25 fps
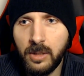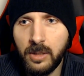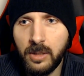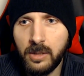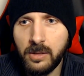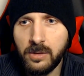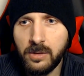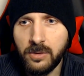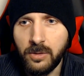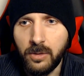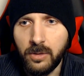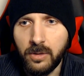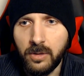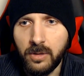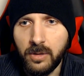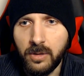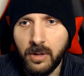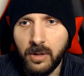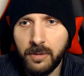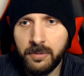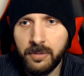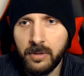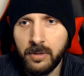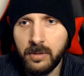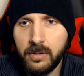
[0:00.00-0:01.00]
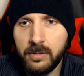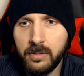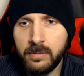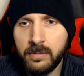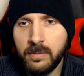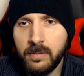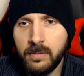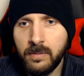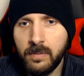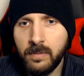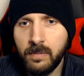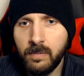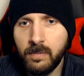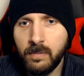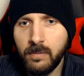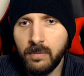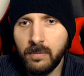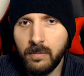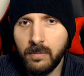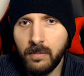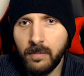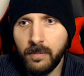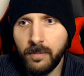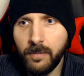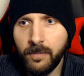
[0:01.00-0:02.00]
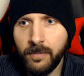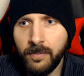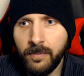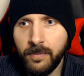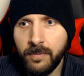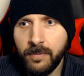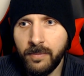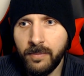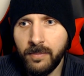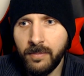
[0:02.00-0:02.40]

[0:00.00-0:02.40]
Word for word: He's heard enough, huh? Mm-hmm.